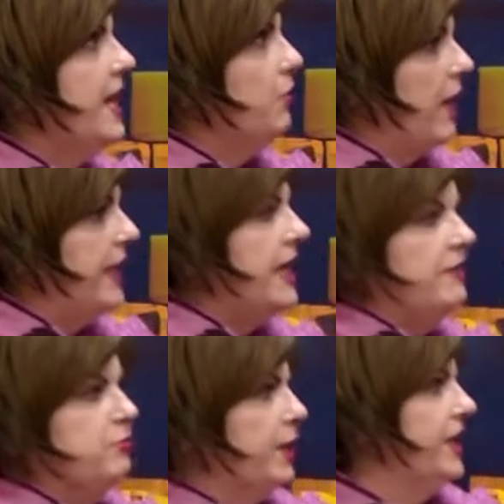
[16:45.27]
right,
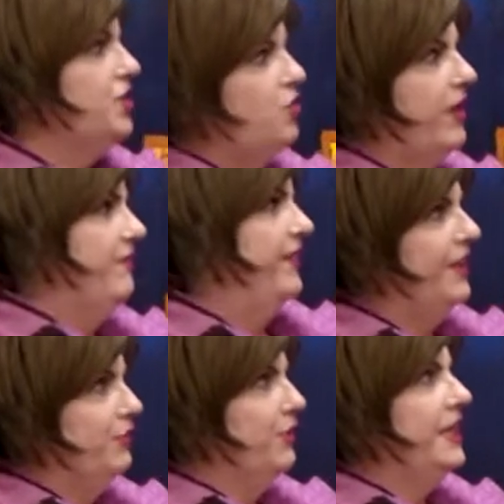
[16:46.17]
and bringing joy and
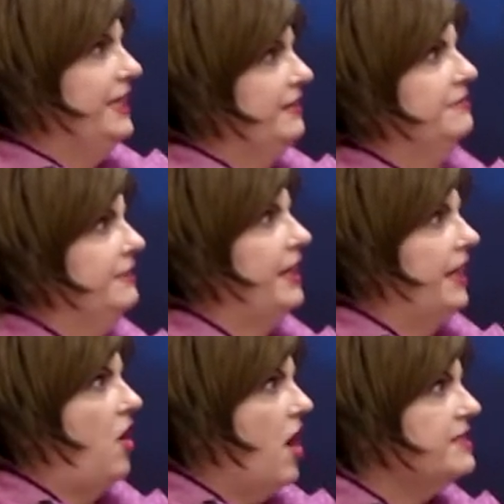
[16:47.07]
feeling really
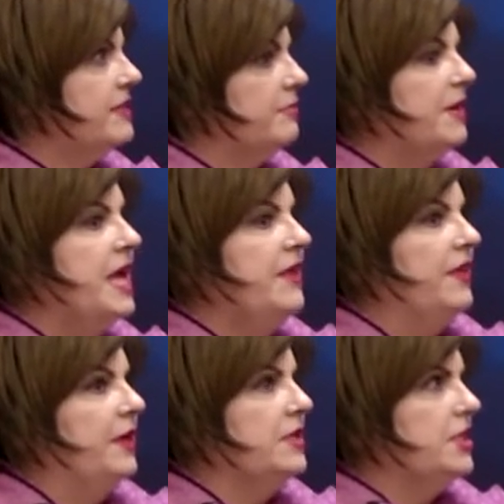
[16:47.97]
like awesome,
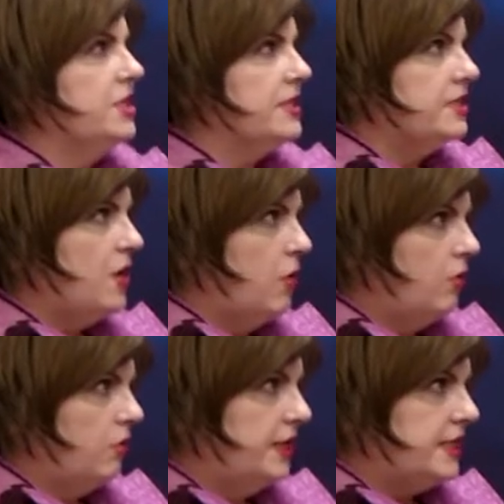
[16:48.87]
they just
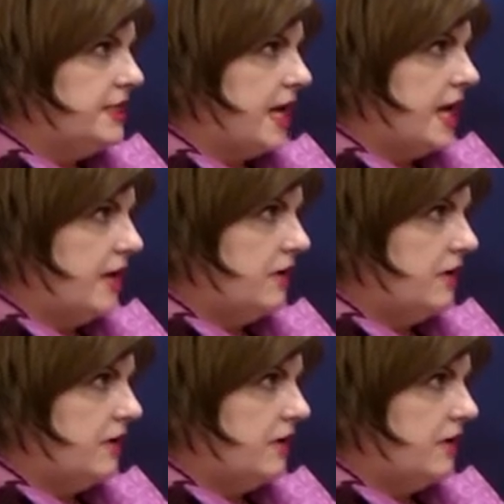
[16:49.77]
tone it down.